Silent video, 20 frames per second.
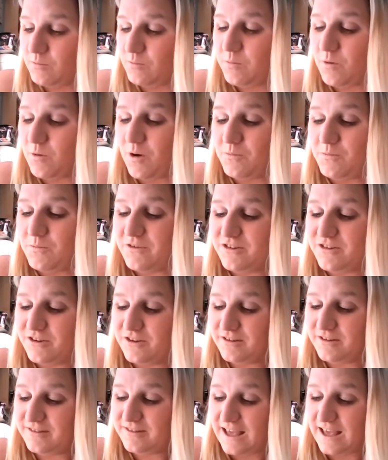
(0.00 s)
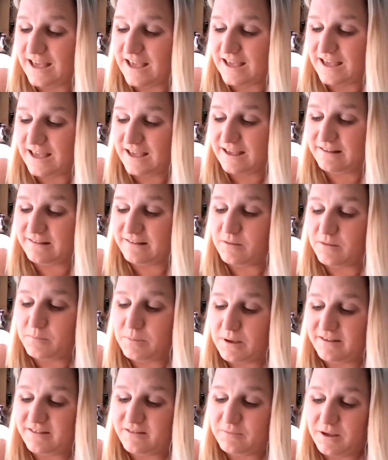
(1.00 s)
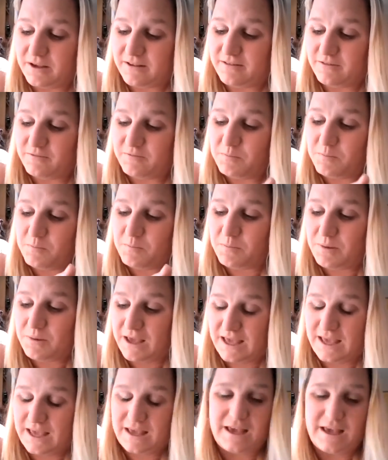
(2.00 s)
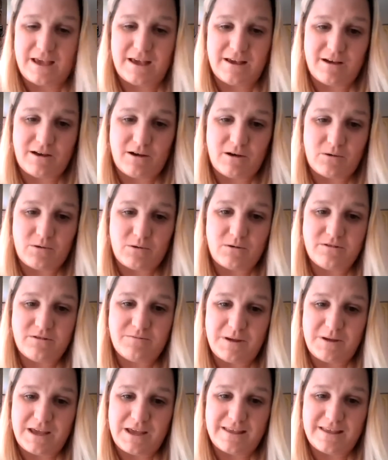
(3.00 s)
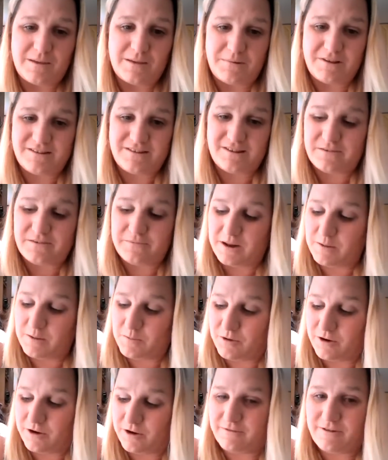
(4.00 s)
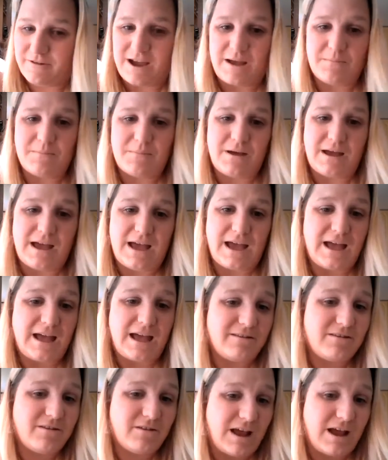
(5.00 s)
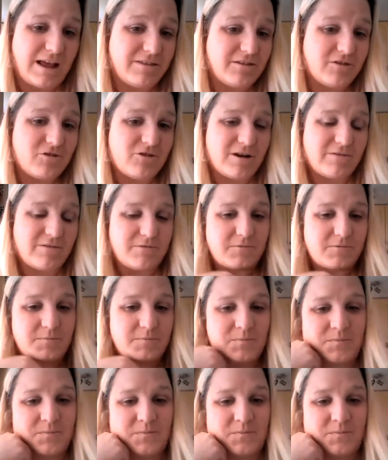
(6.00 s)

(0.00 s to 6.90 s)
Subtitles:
What would you say is the best bits of being in gold, being in that business development program, and the travel?